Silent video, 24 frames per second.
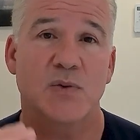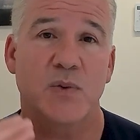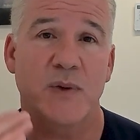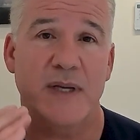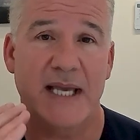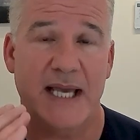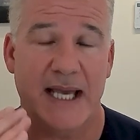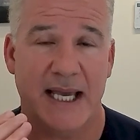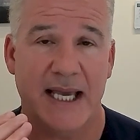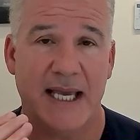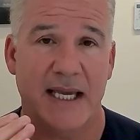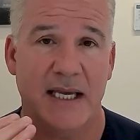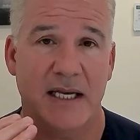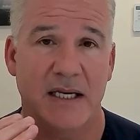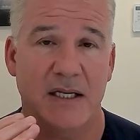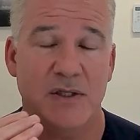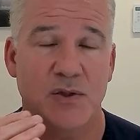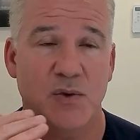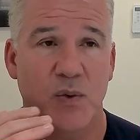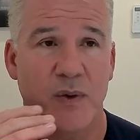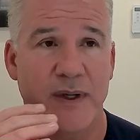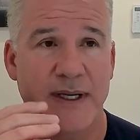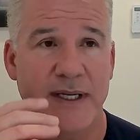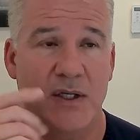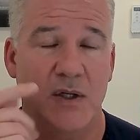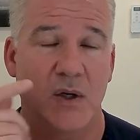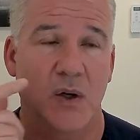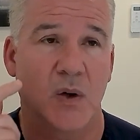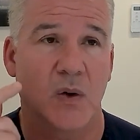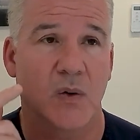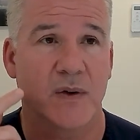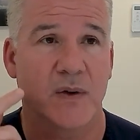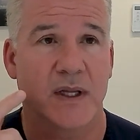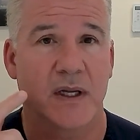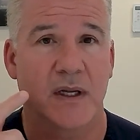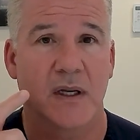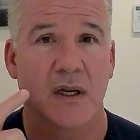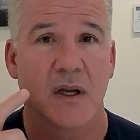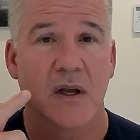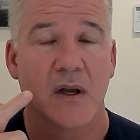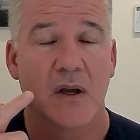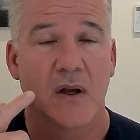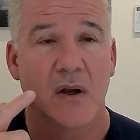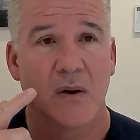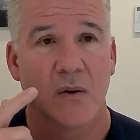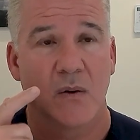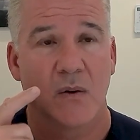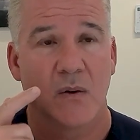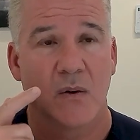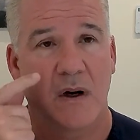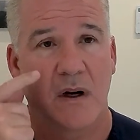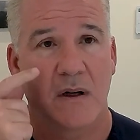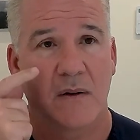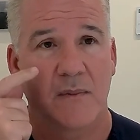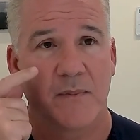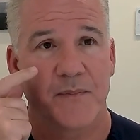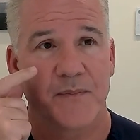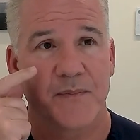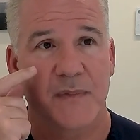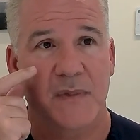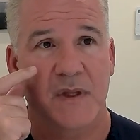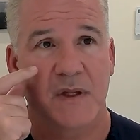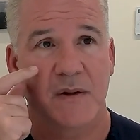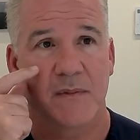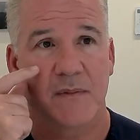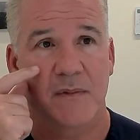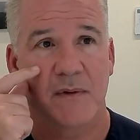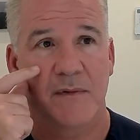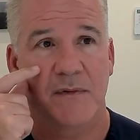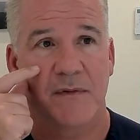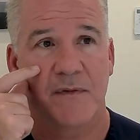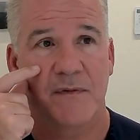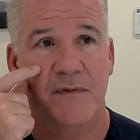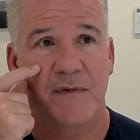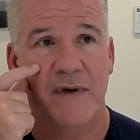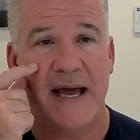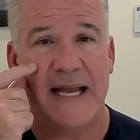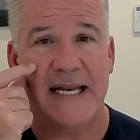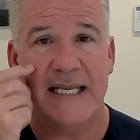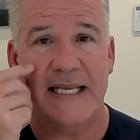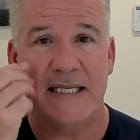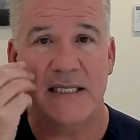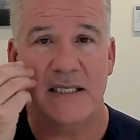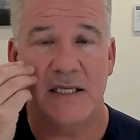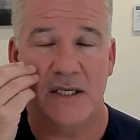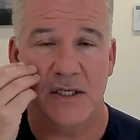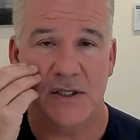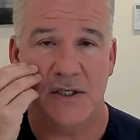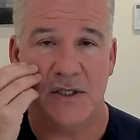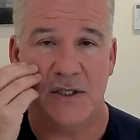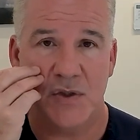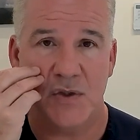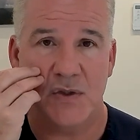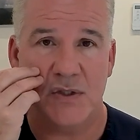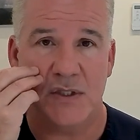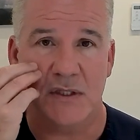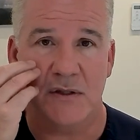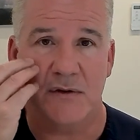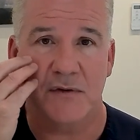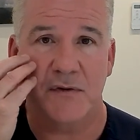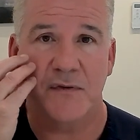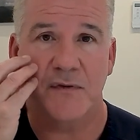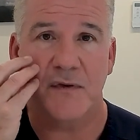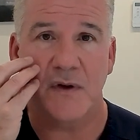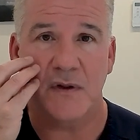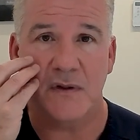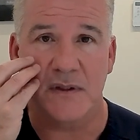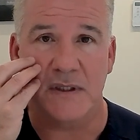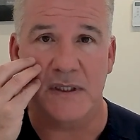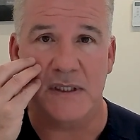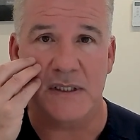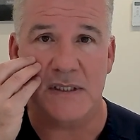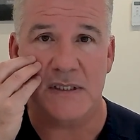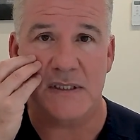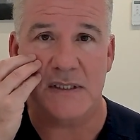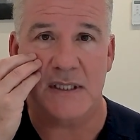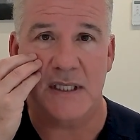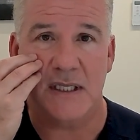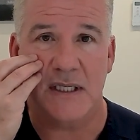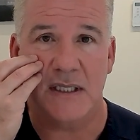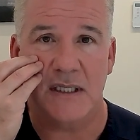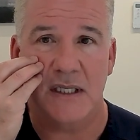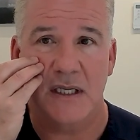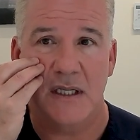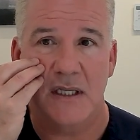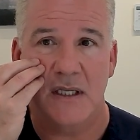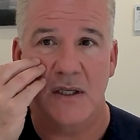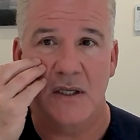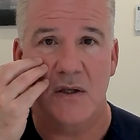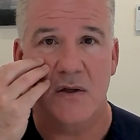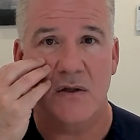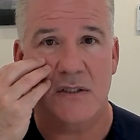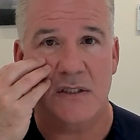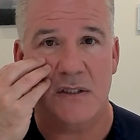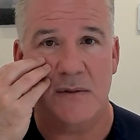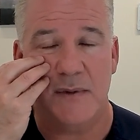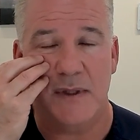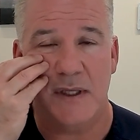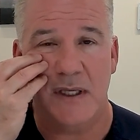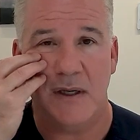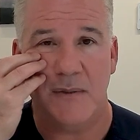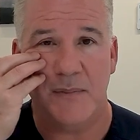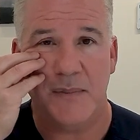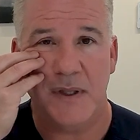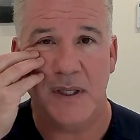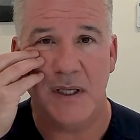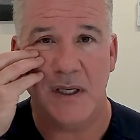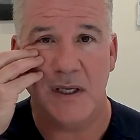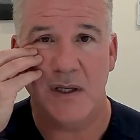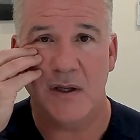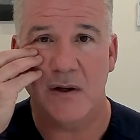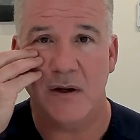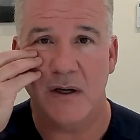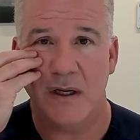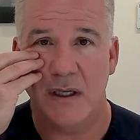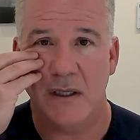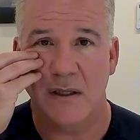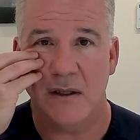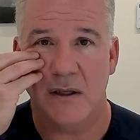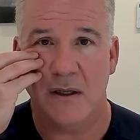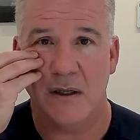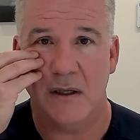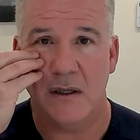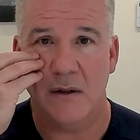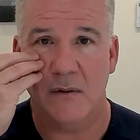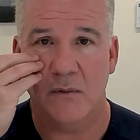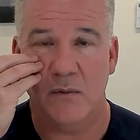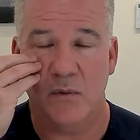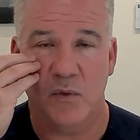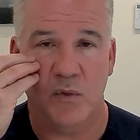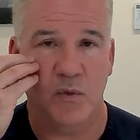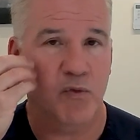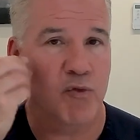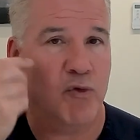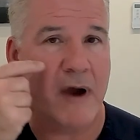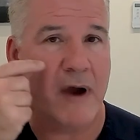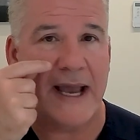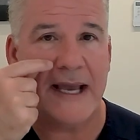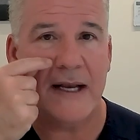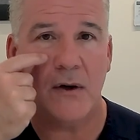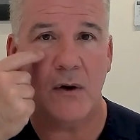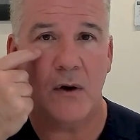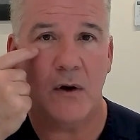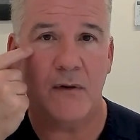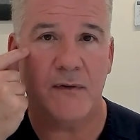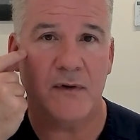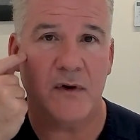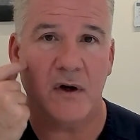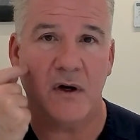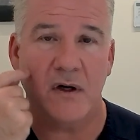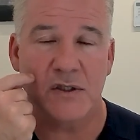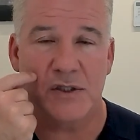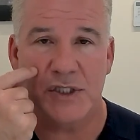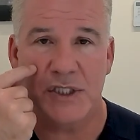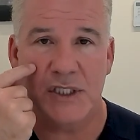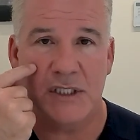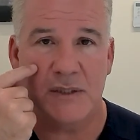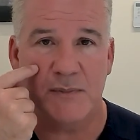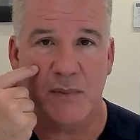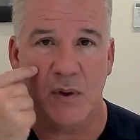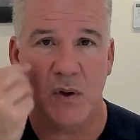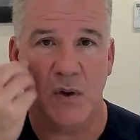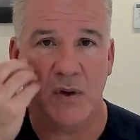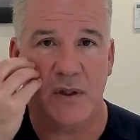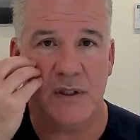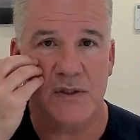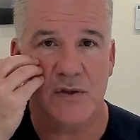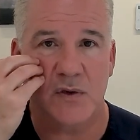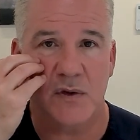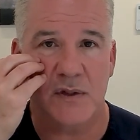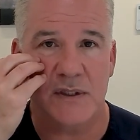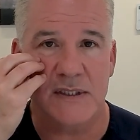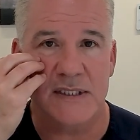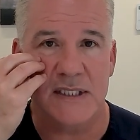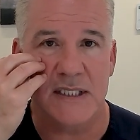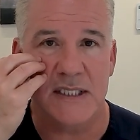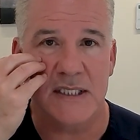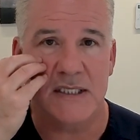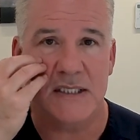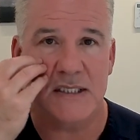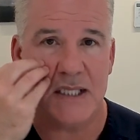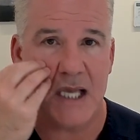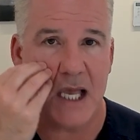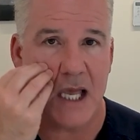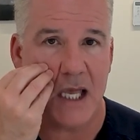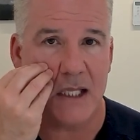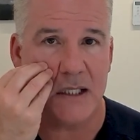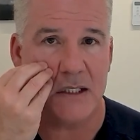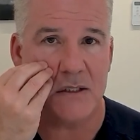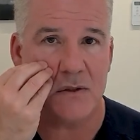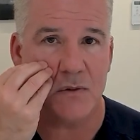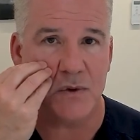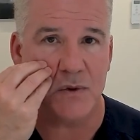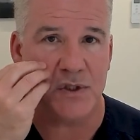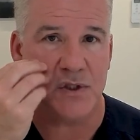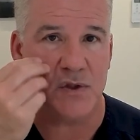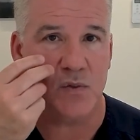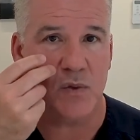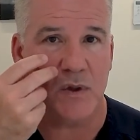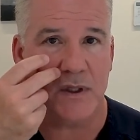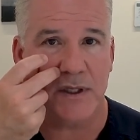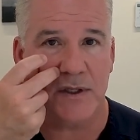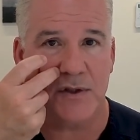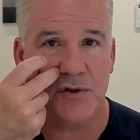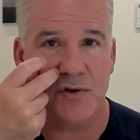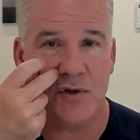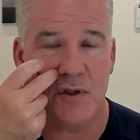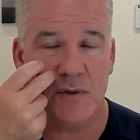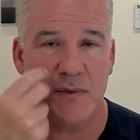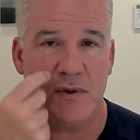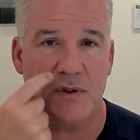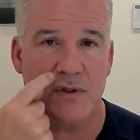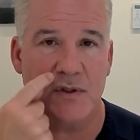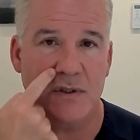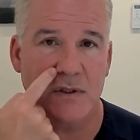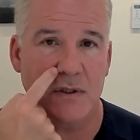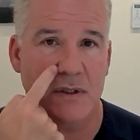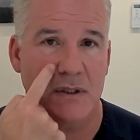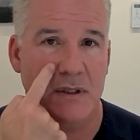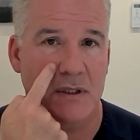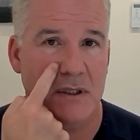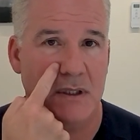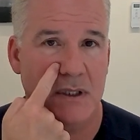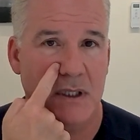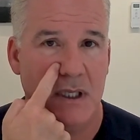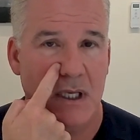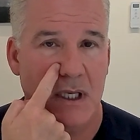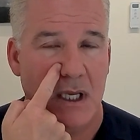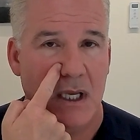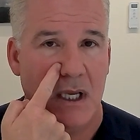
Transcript: we age, we know that that the fatty tissues and the fullness that used to be up here in our right over our cheekbone, it sort of descends, which is what contributes to the